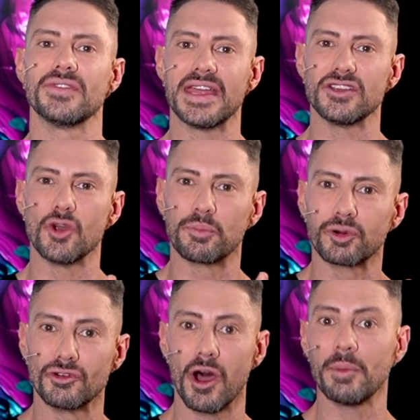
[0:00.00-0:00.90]
that you're
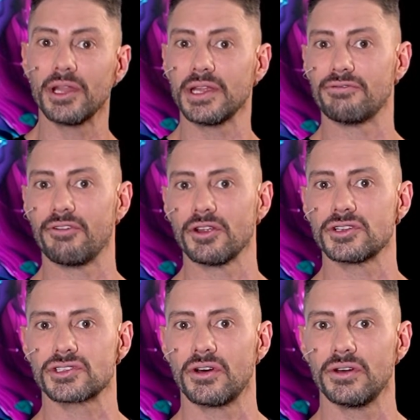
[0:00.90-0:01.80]
predominantly
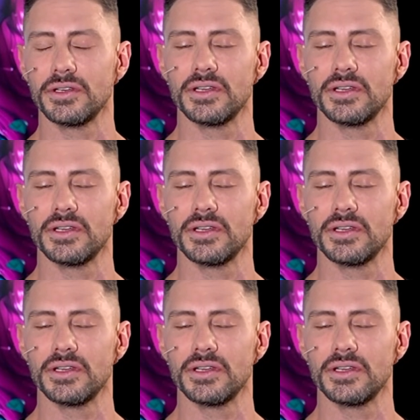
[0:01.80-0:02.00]
focused on?